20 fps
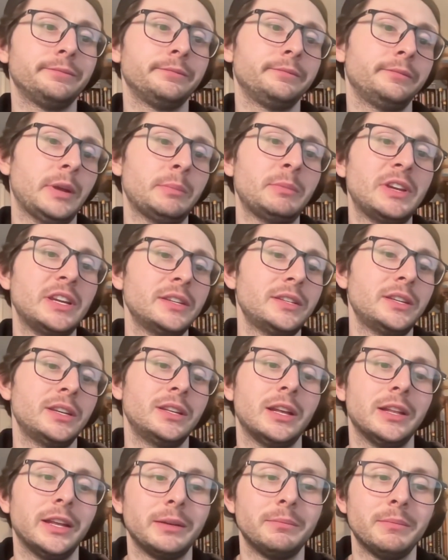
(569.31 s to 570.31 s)
I mean, he's sitting at
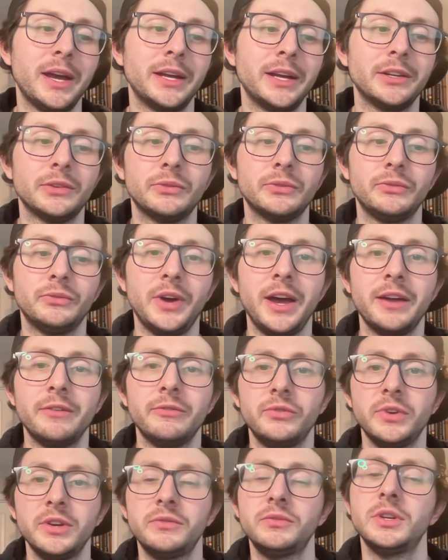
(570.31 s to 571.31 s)
like minus
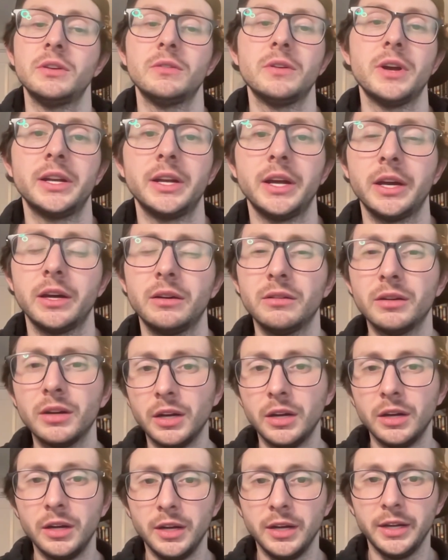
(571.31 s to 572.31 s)
550 right now
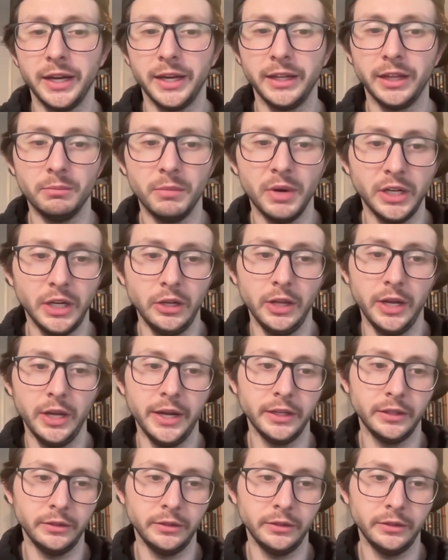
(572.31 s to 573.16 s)
at the money line.